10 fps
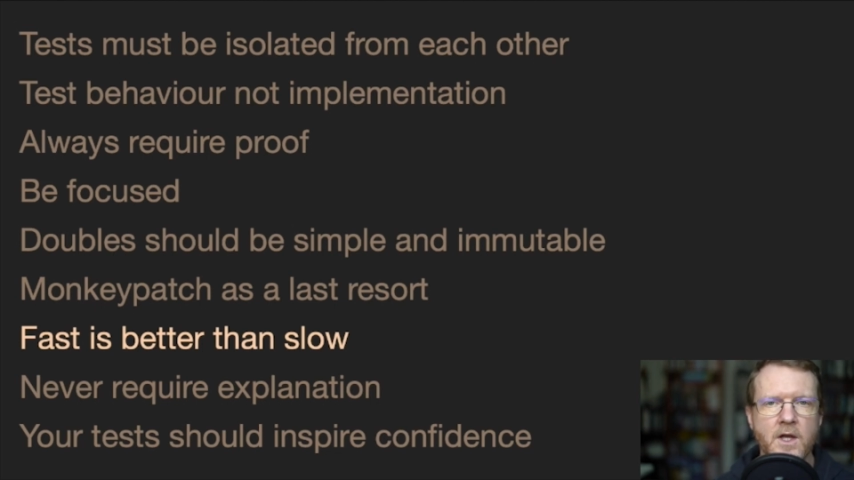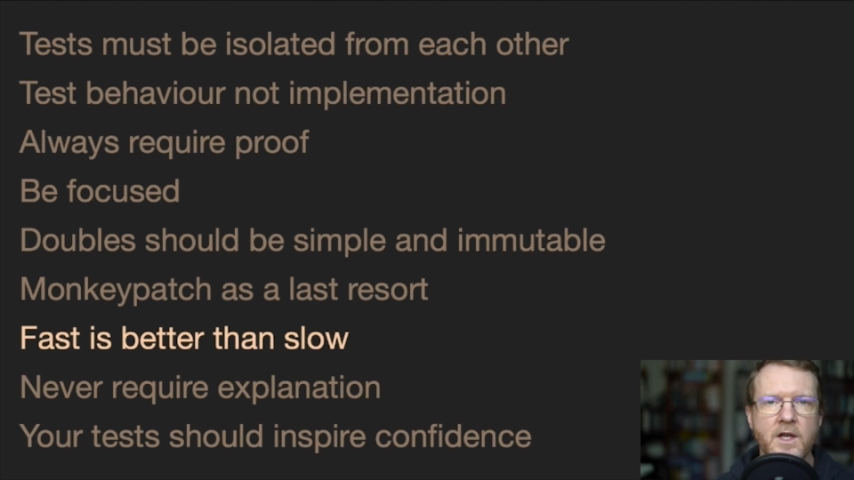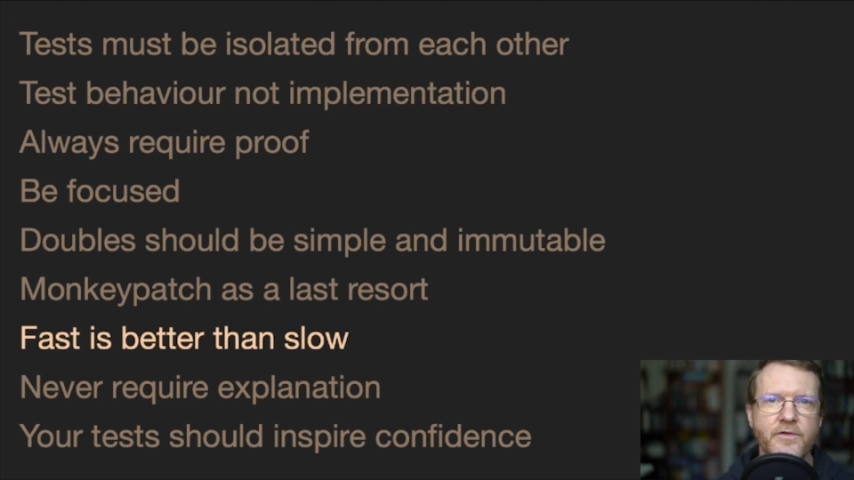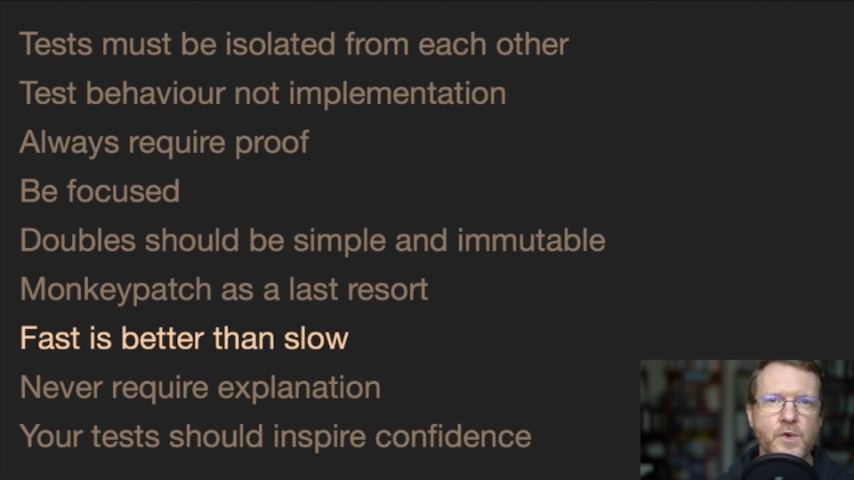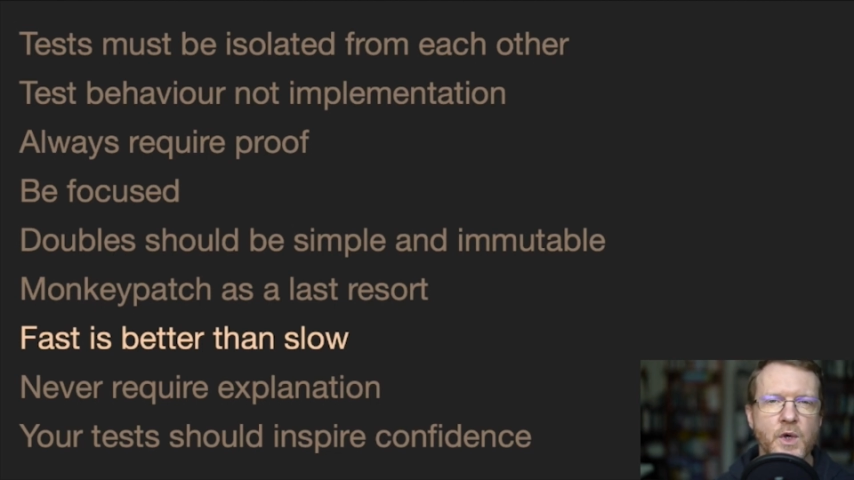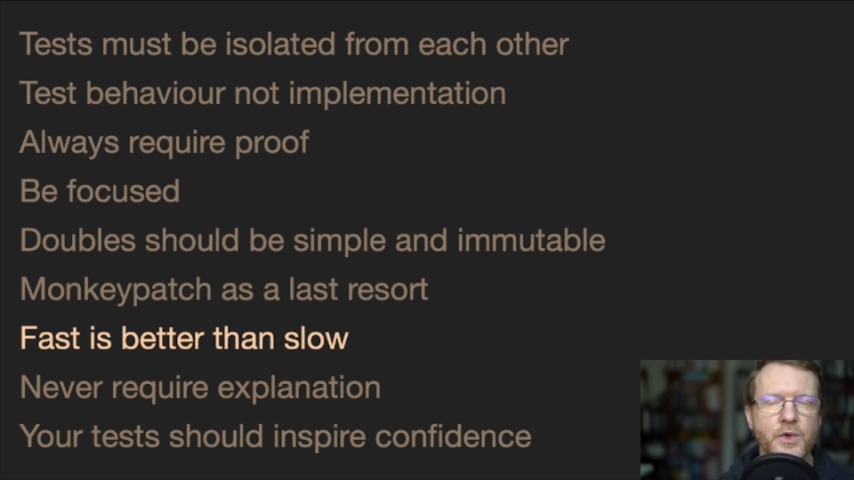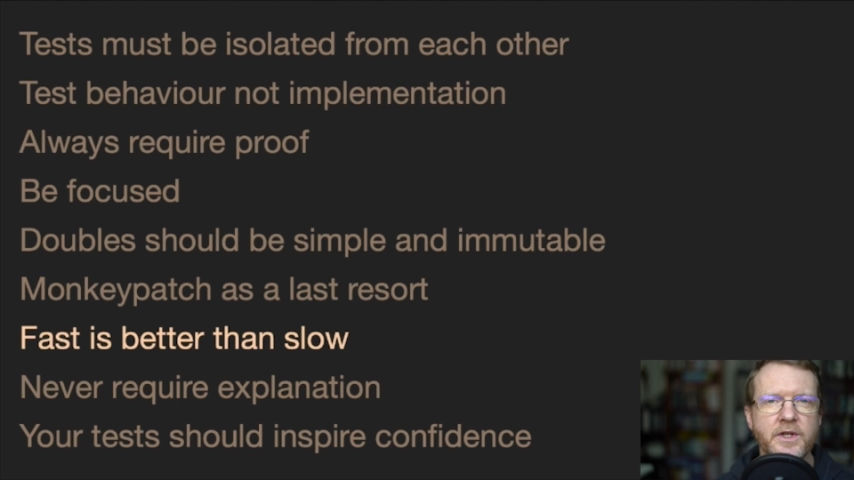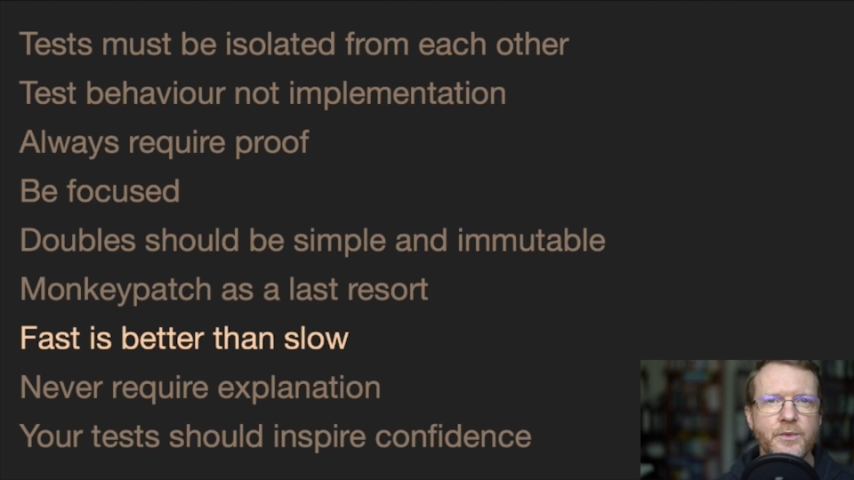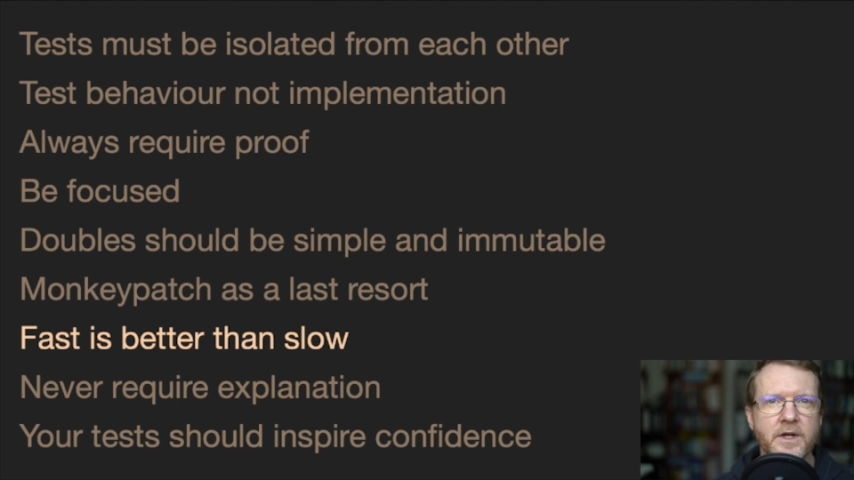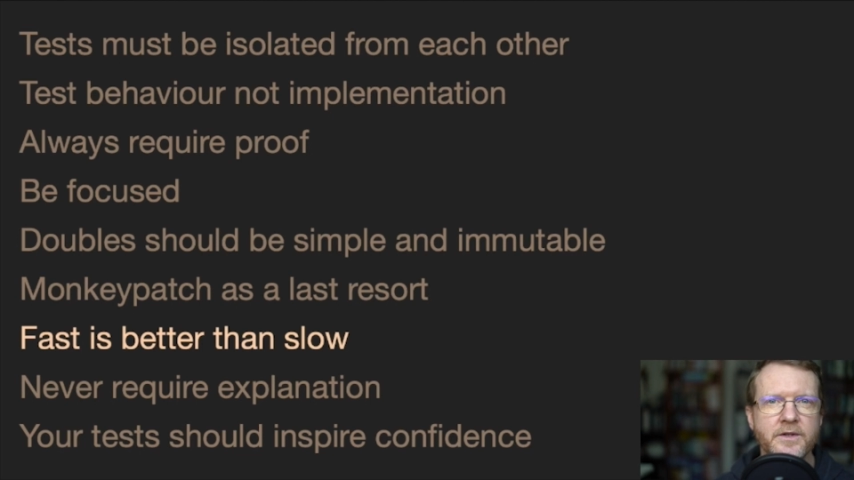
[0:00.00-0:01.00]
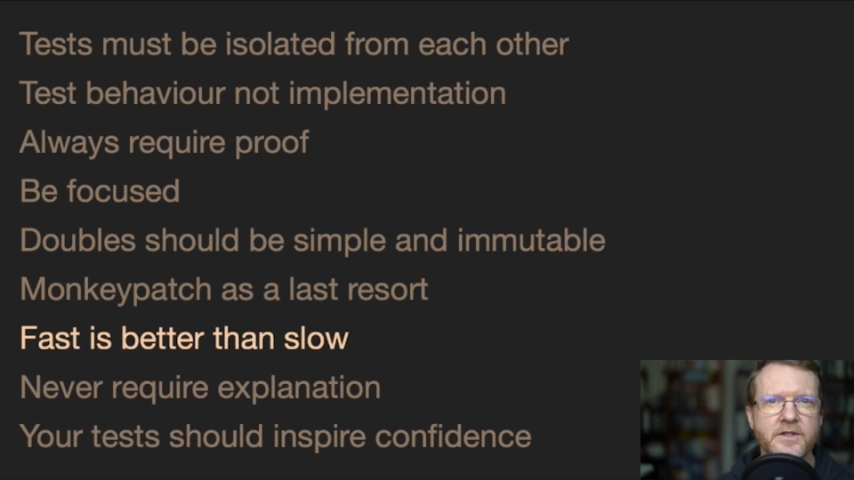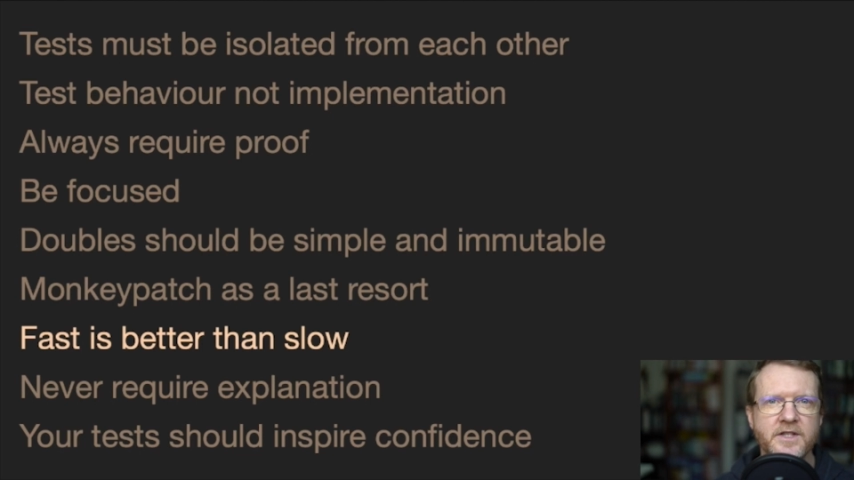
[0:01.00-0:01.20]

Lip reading: If you only run the